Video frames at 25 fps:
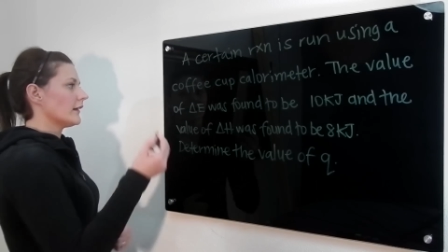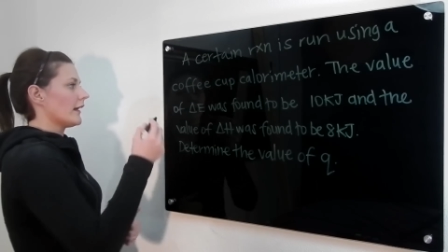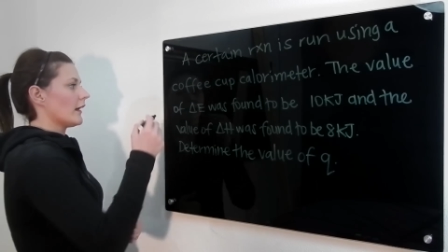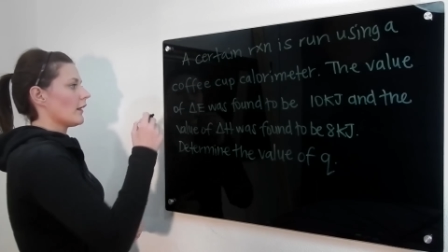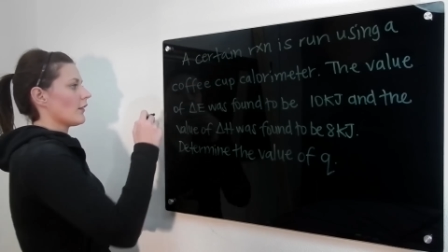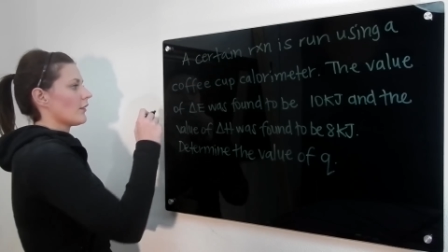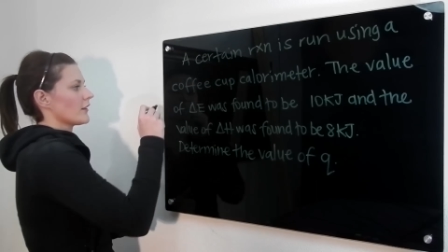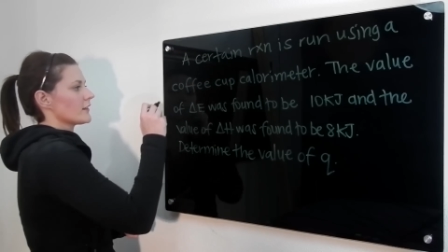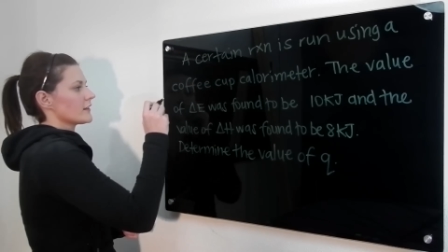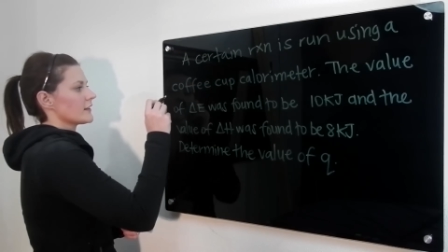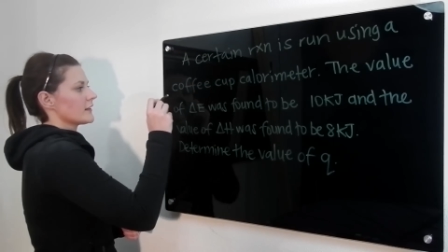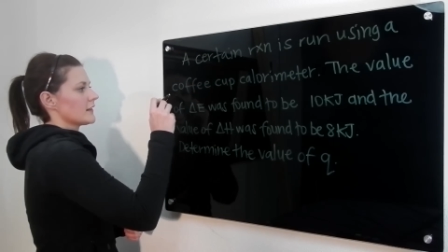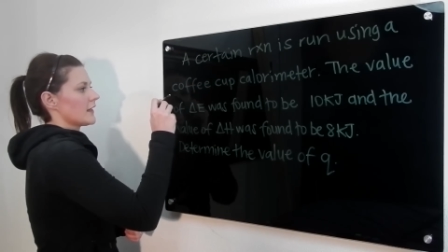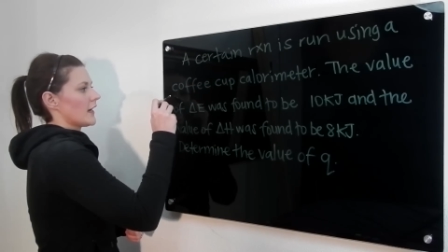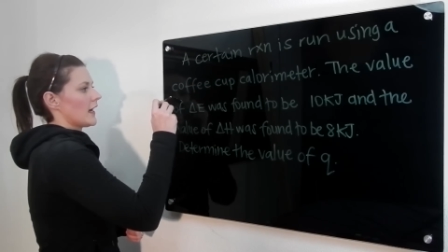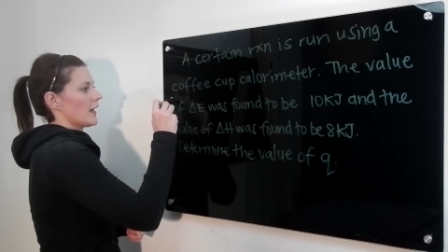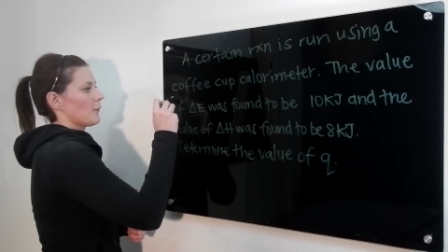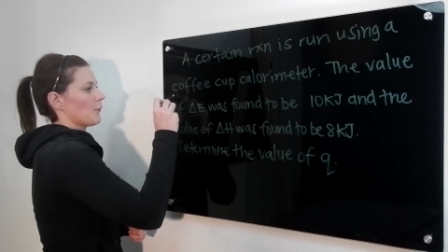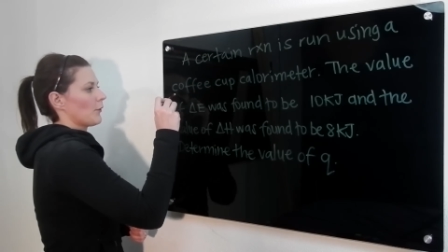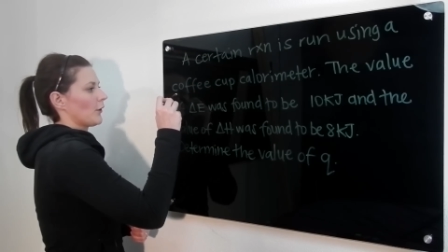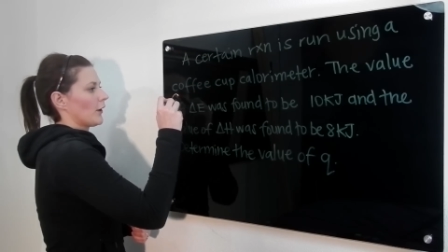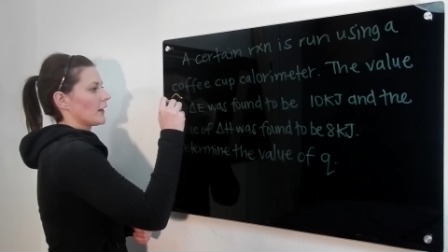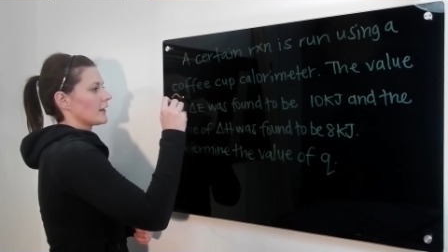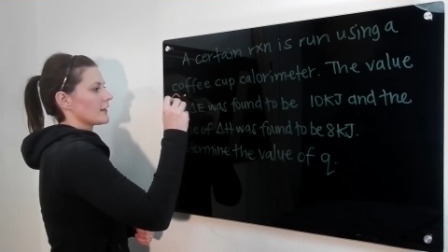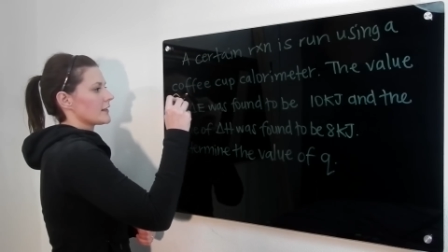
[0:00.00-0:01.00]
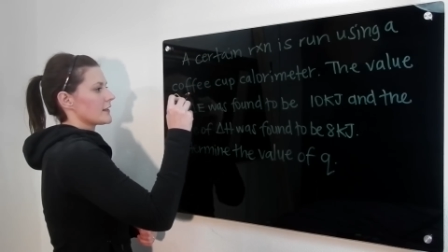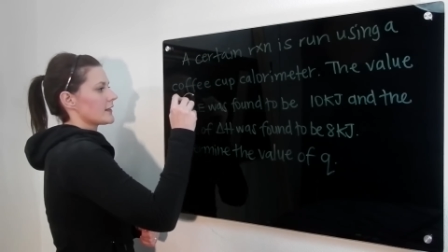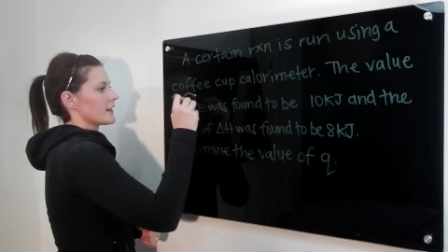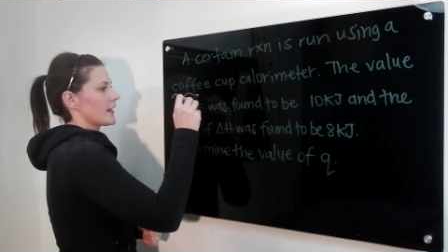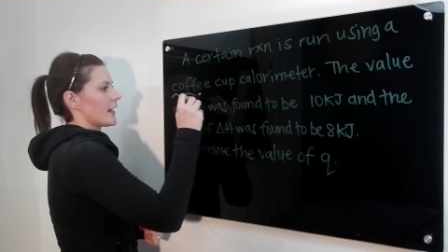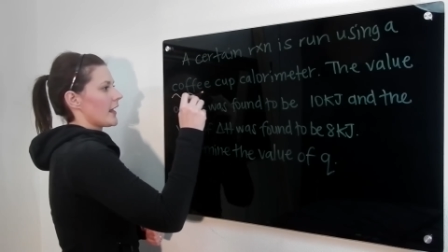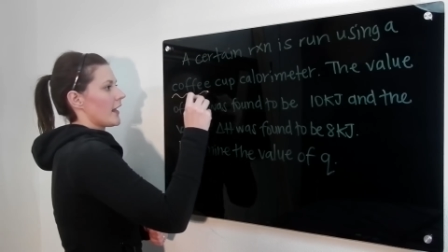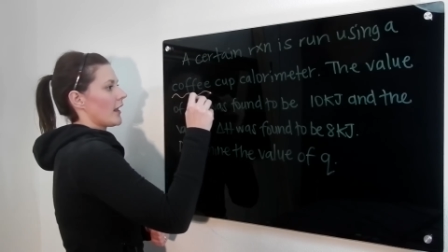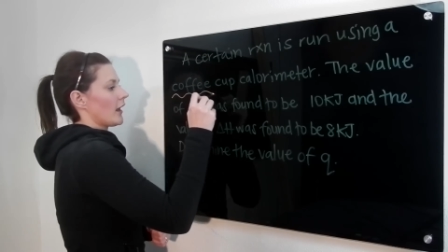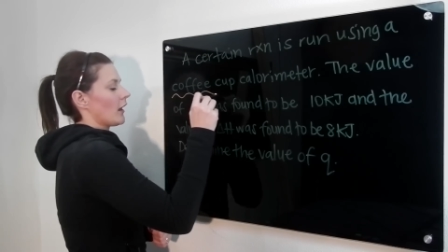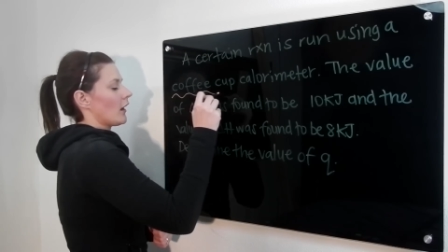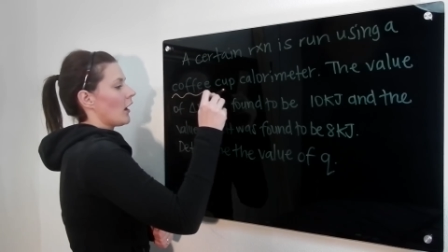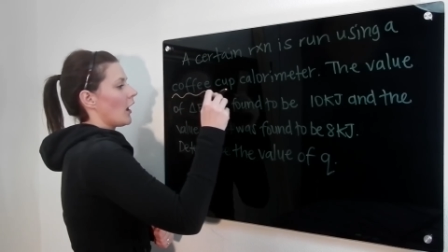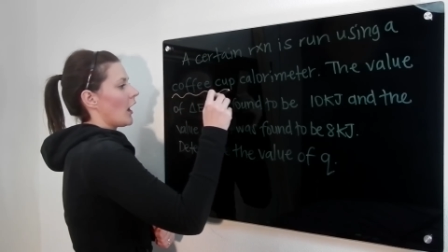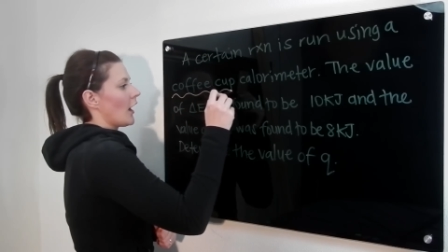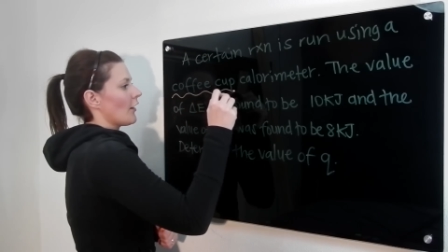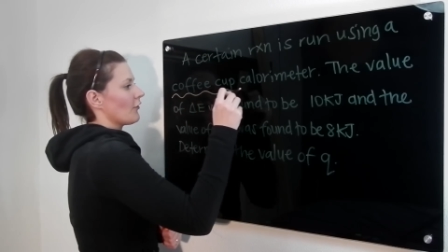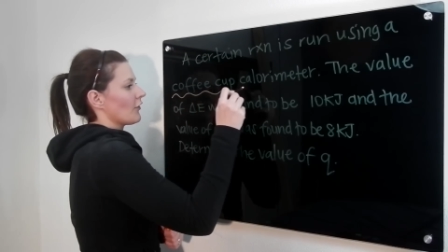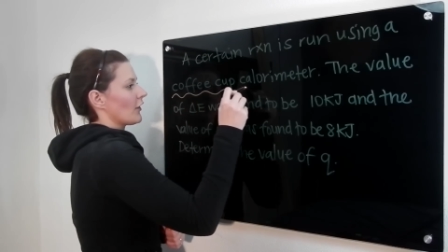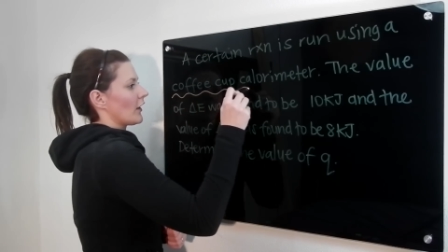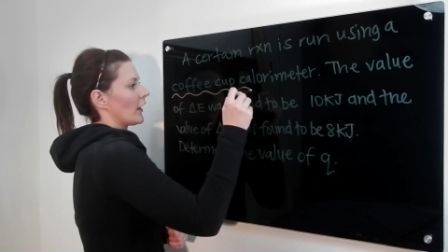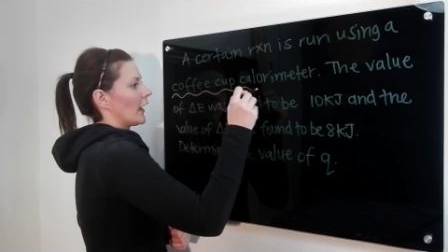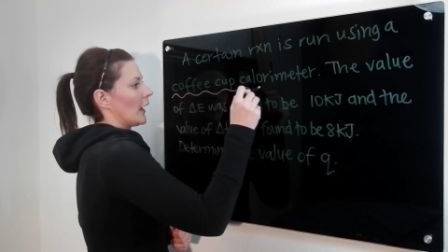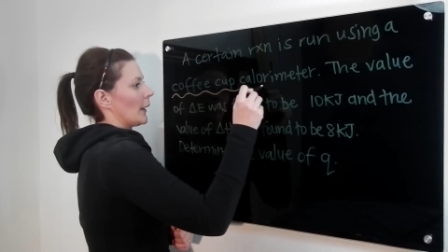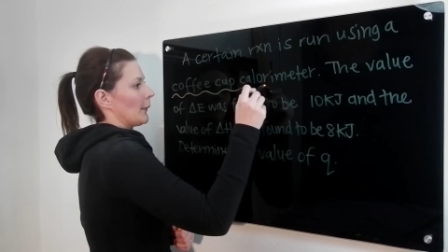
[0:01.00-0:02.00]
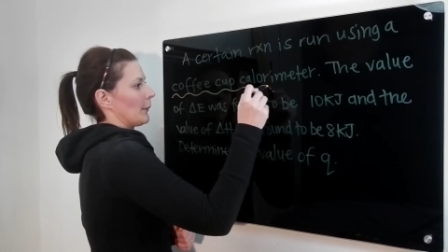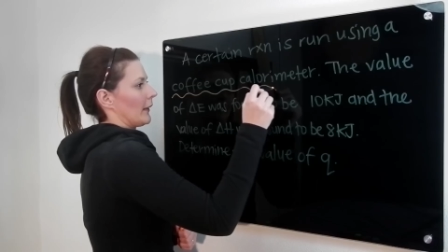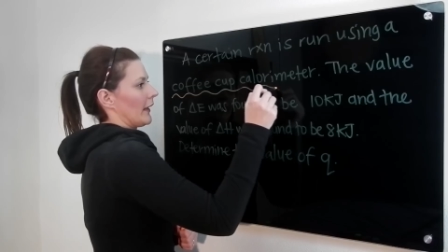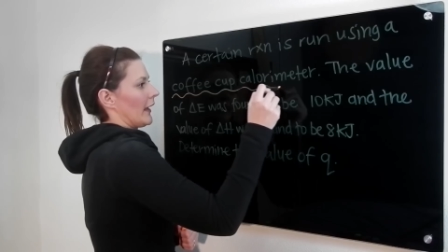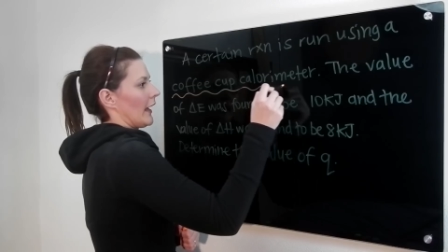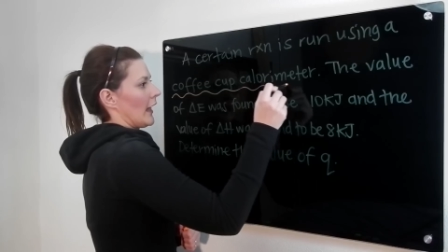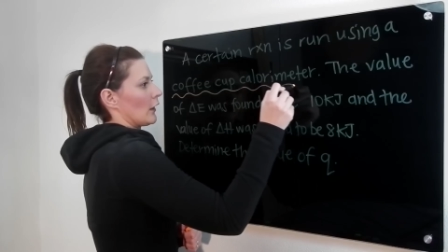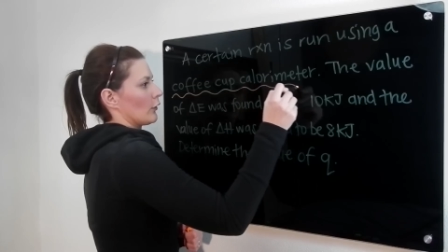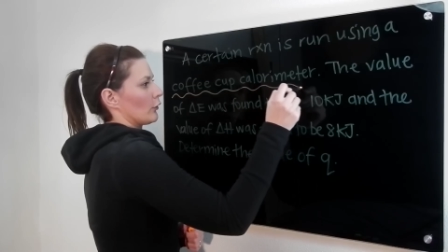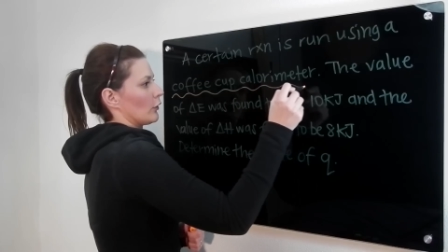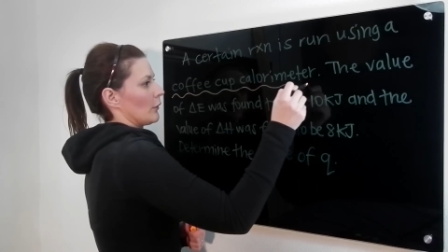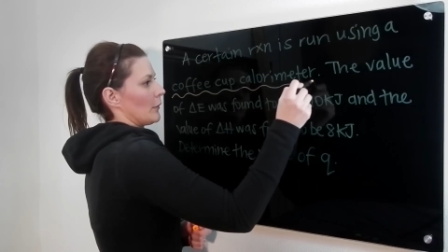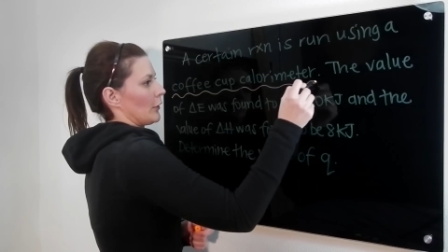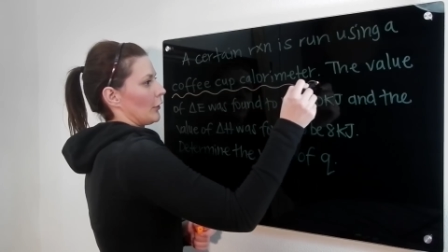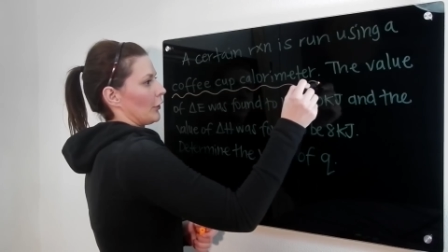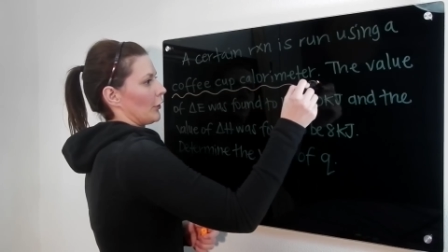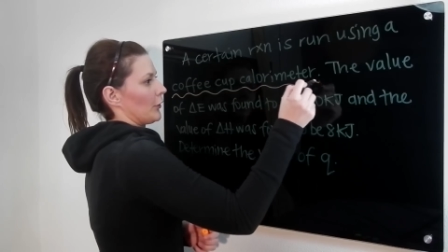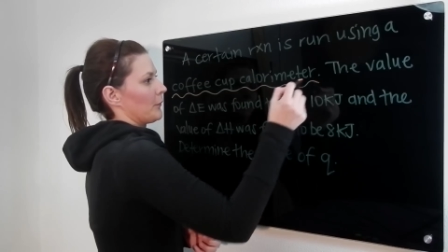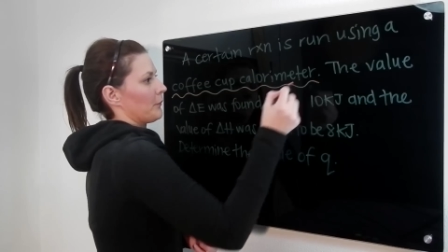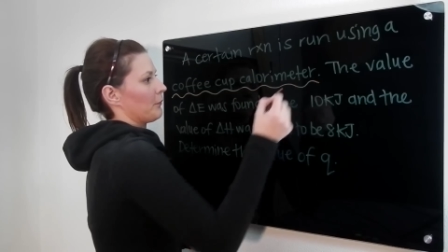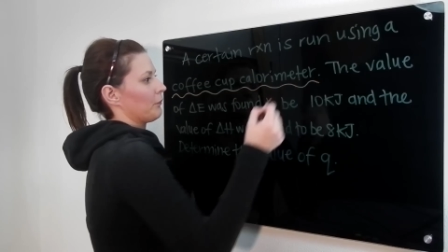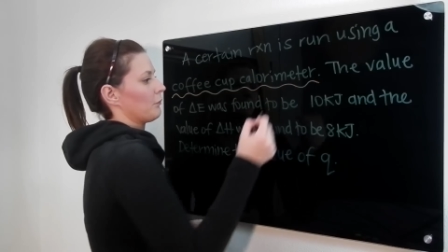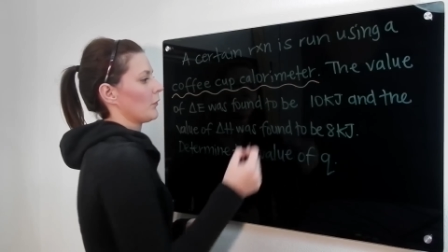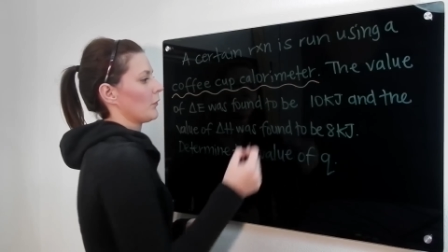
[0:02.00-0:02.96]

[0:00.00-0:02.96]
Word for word: now this time we're going to say coffee cup calorimeter.